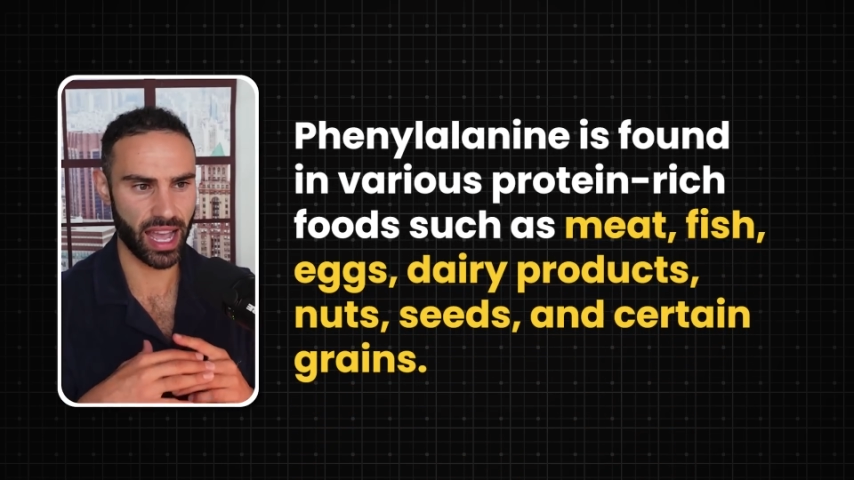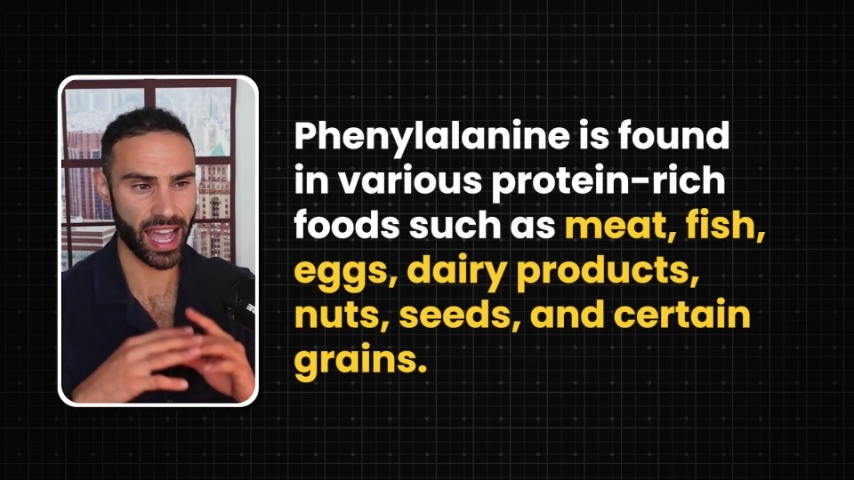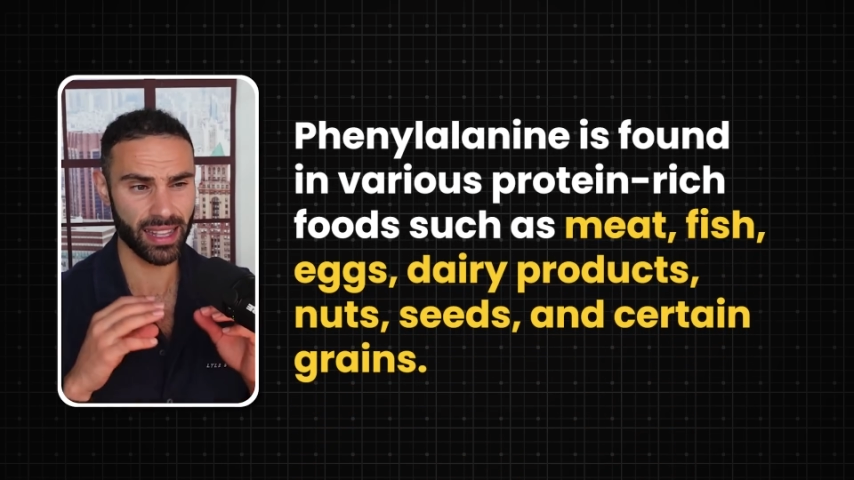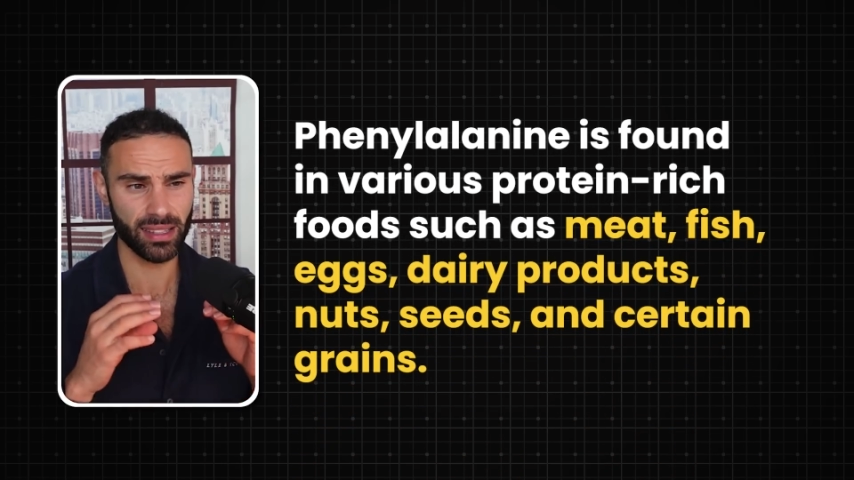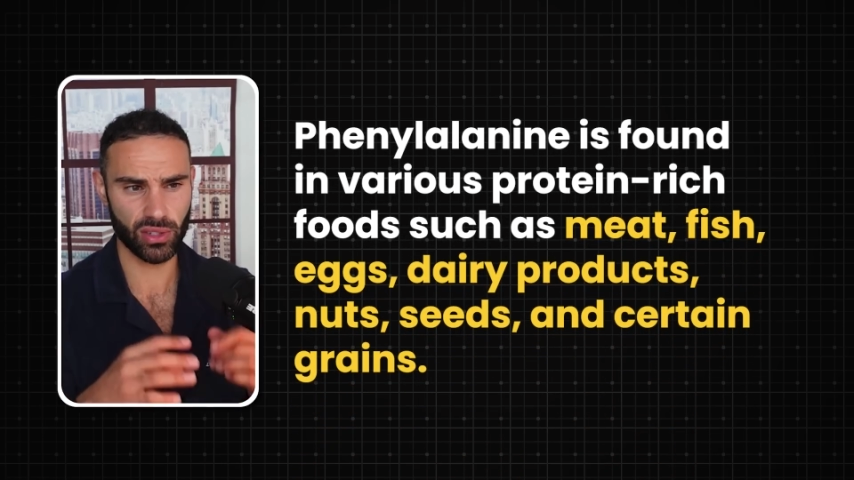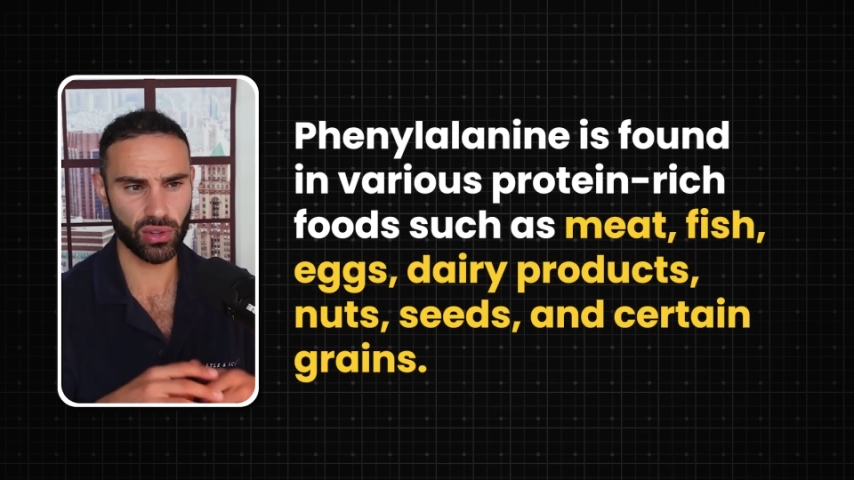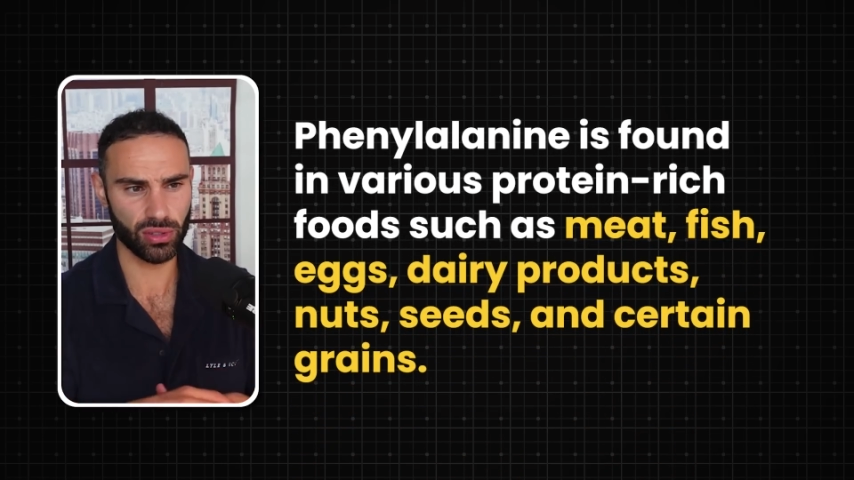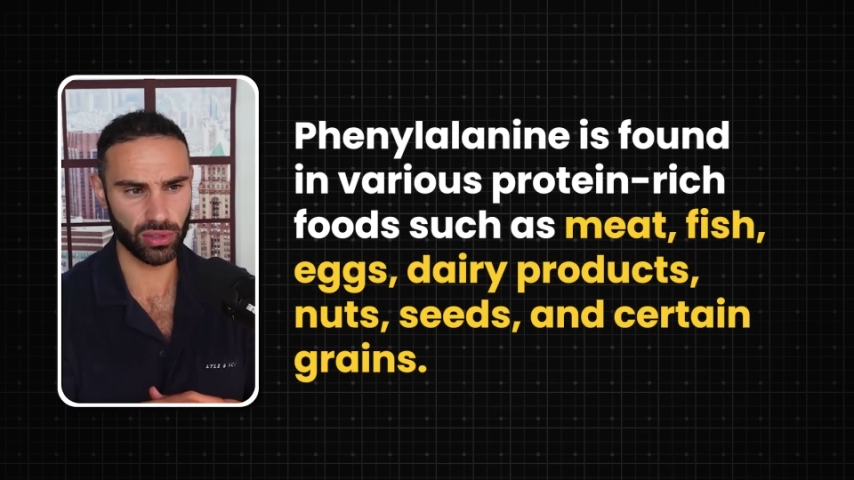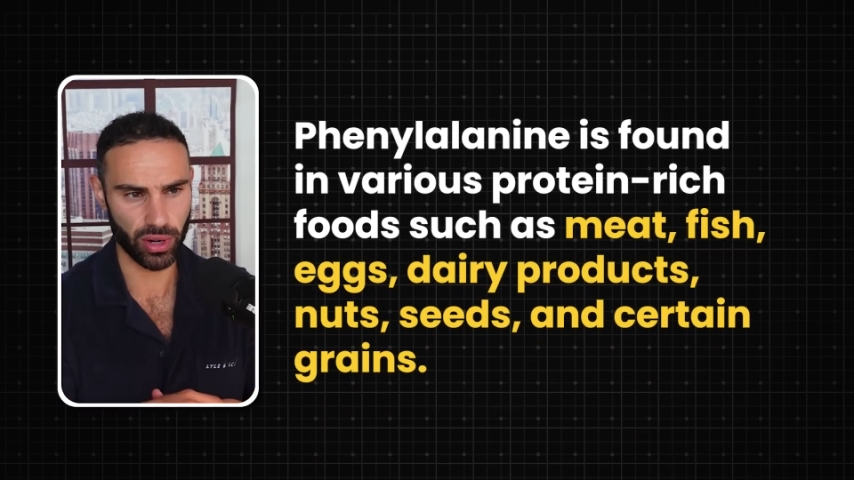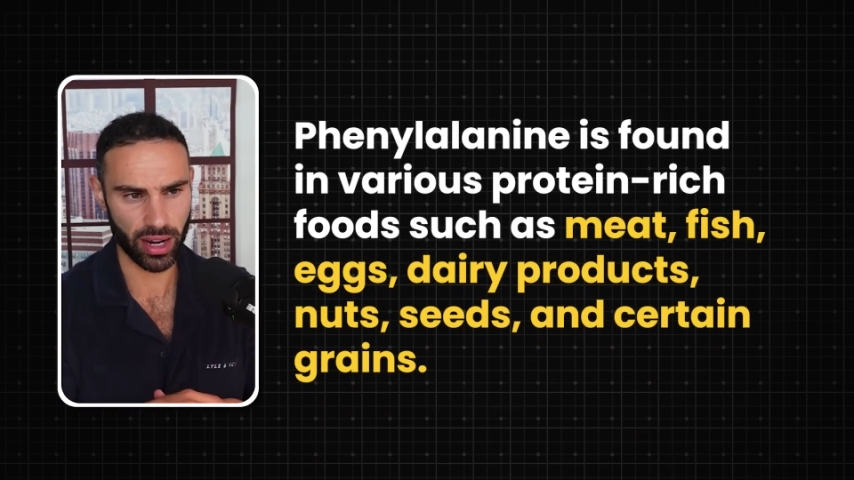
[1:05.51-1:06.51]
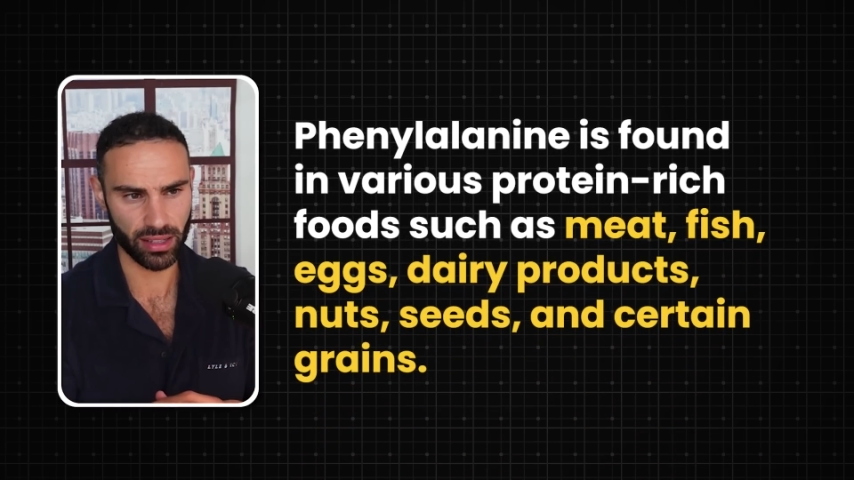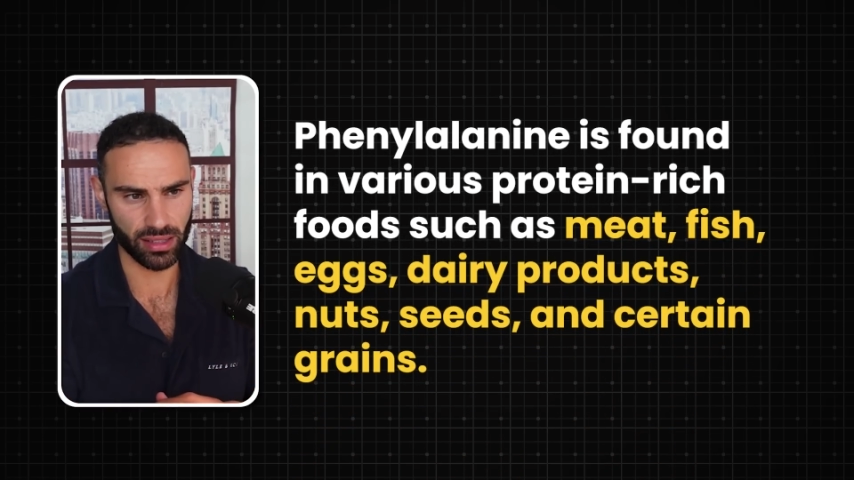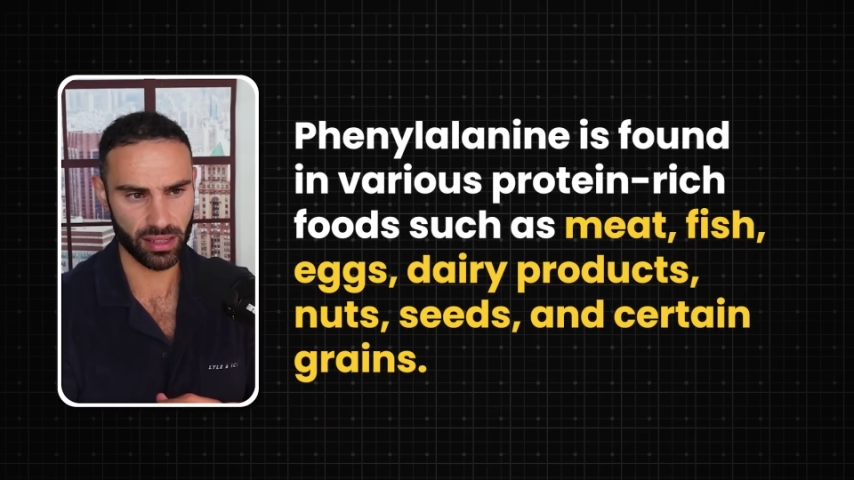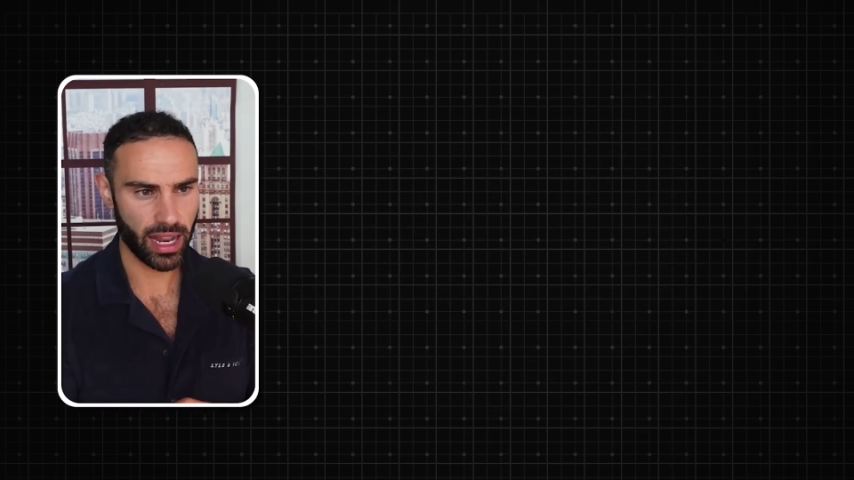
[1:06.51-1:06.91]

and certain grains.